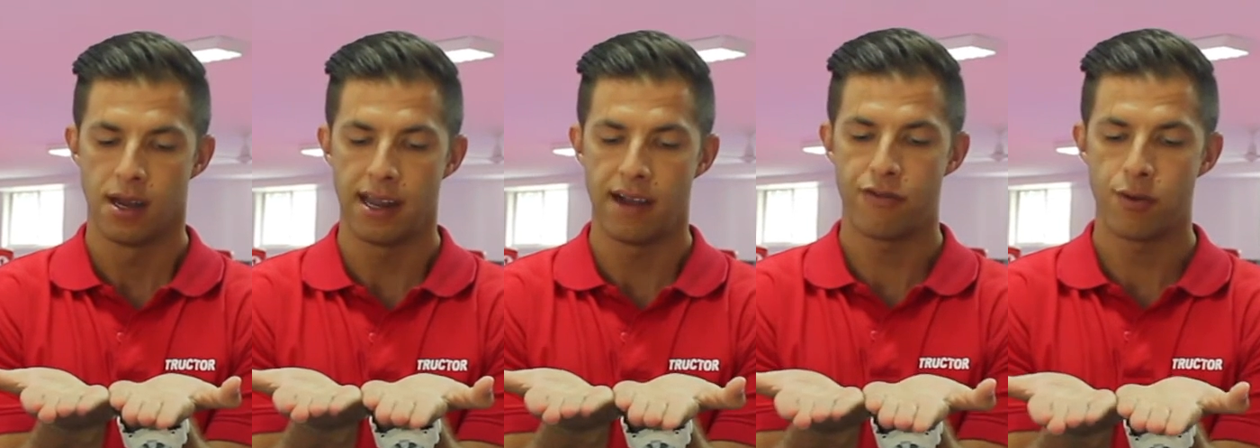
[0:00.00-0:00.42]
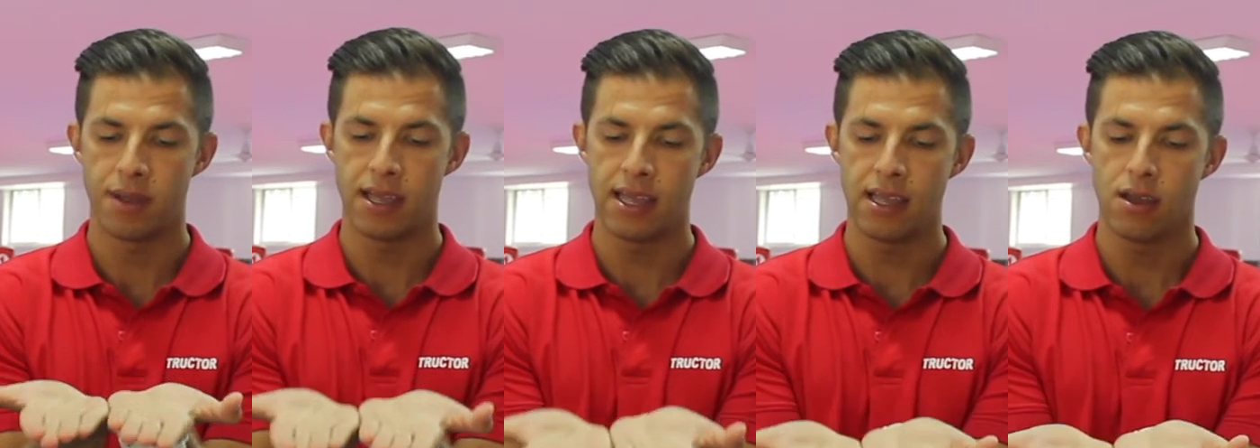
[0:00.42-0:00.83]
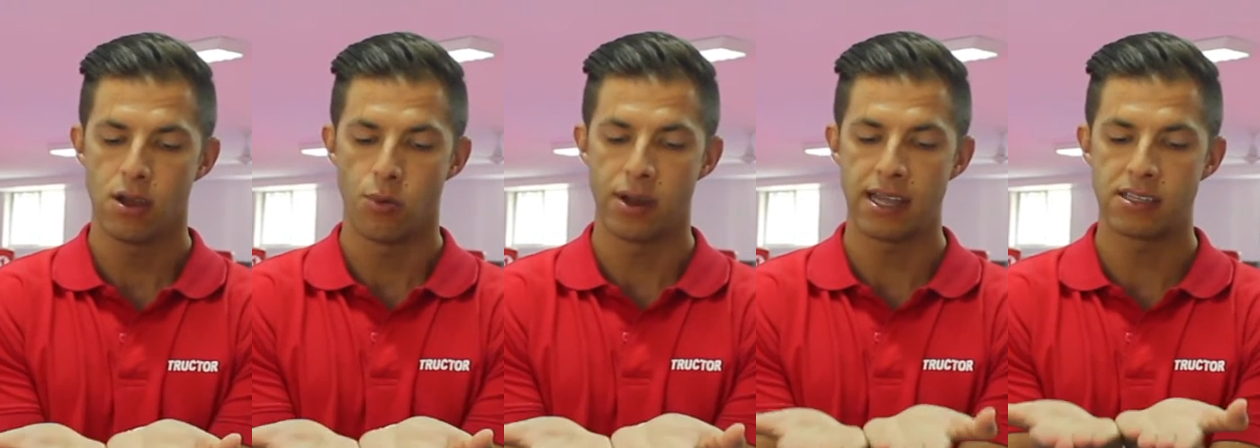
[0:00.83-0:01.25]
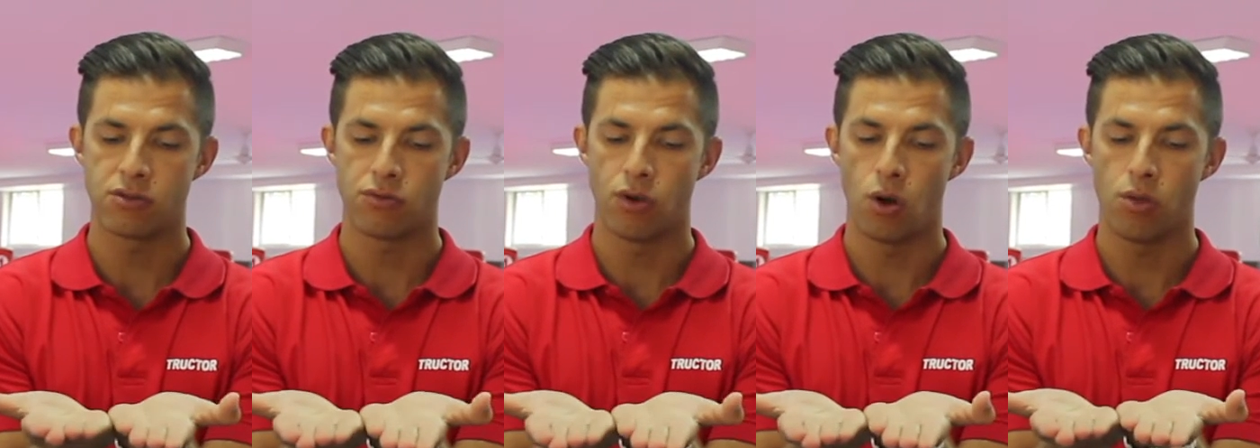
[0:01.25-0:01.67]
Now from here, we get
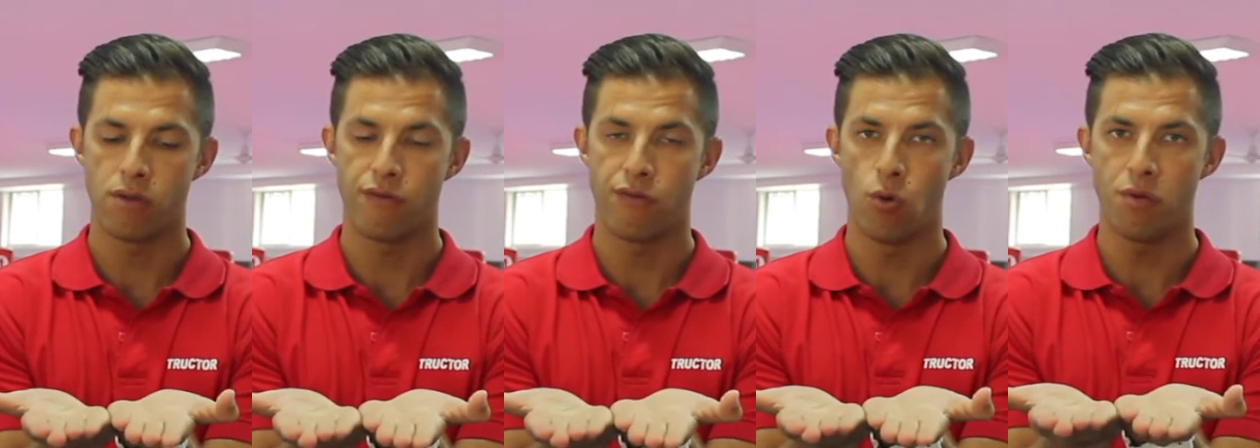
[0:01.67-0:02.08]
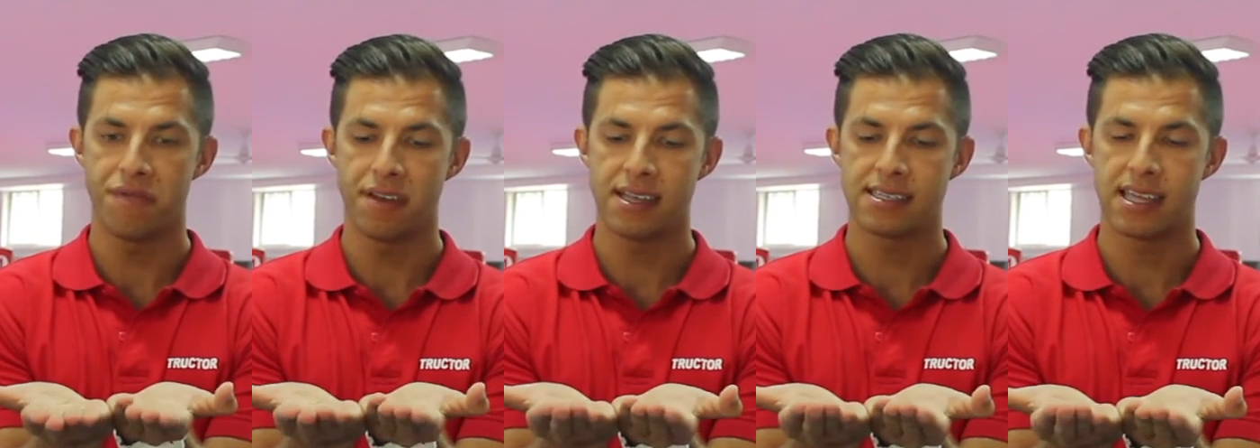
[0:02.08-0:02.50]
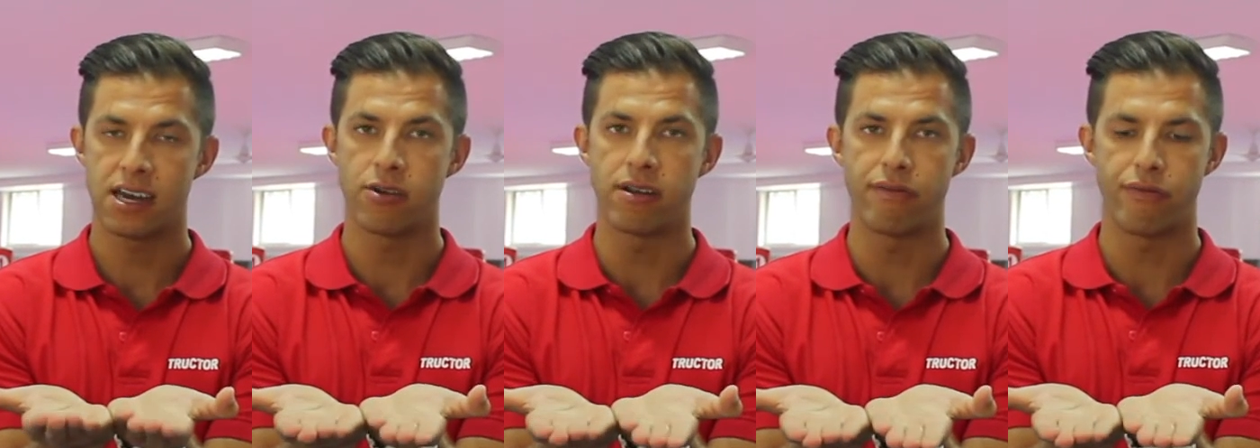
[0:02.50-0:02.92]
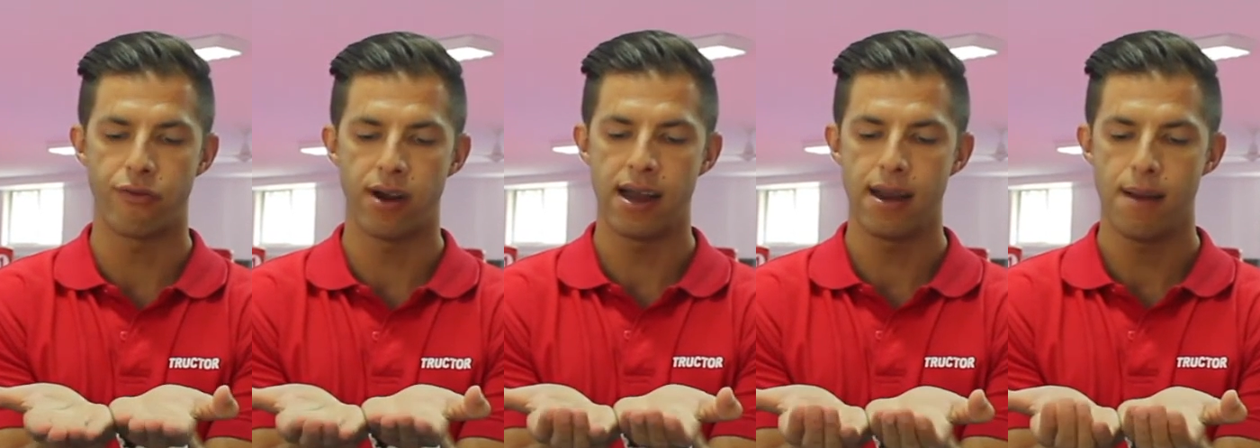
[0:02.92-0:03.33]
to roll the four fingers that are in
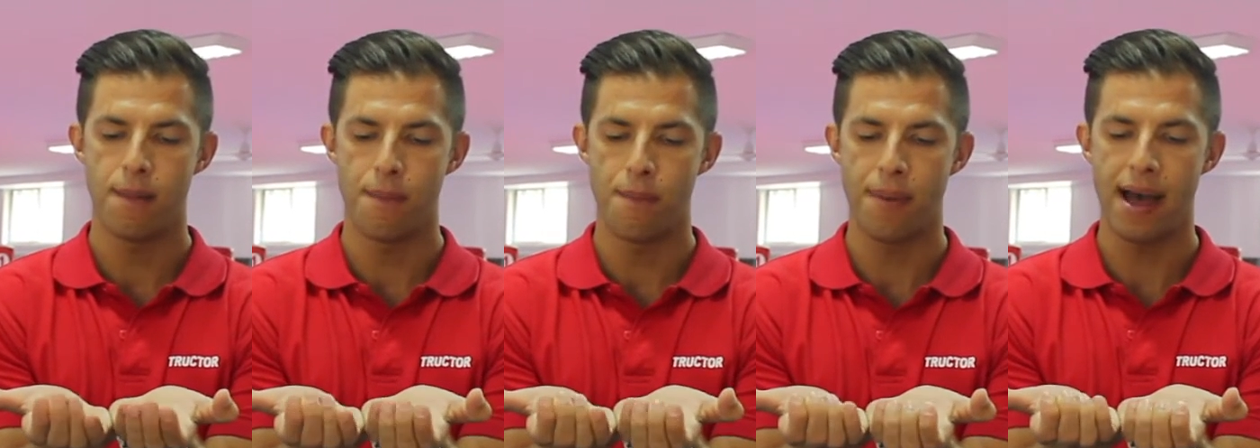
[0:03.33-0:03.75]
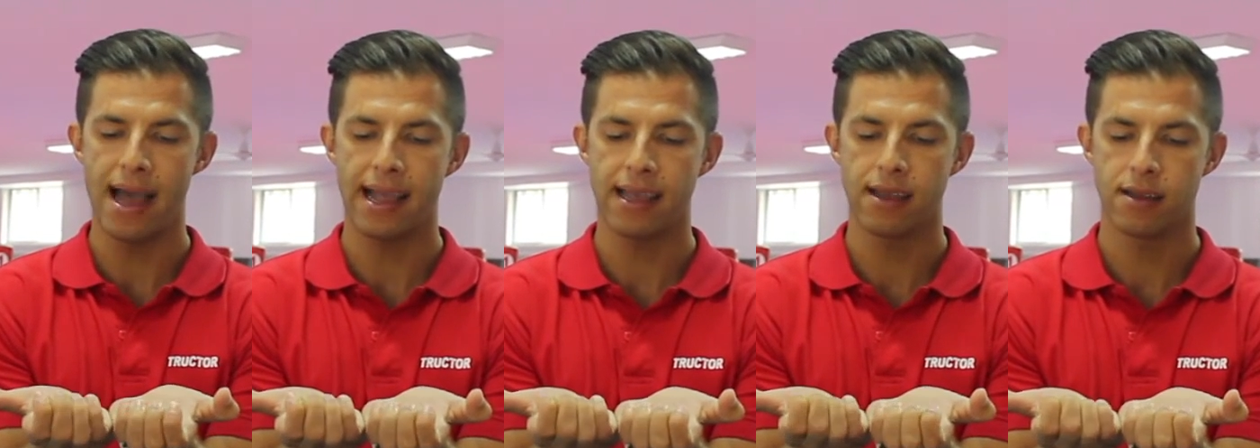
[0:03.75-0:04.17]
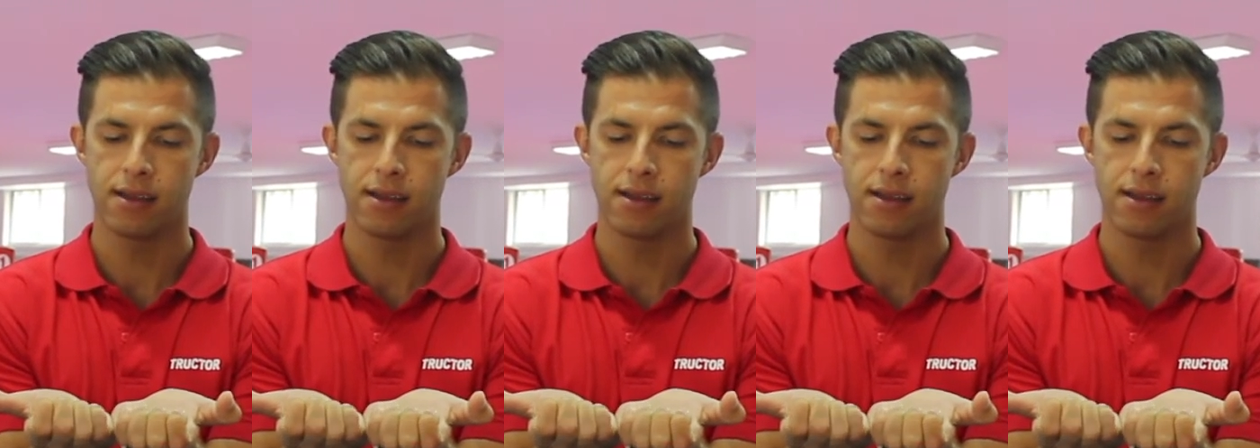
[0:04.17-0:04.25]
front, back,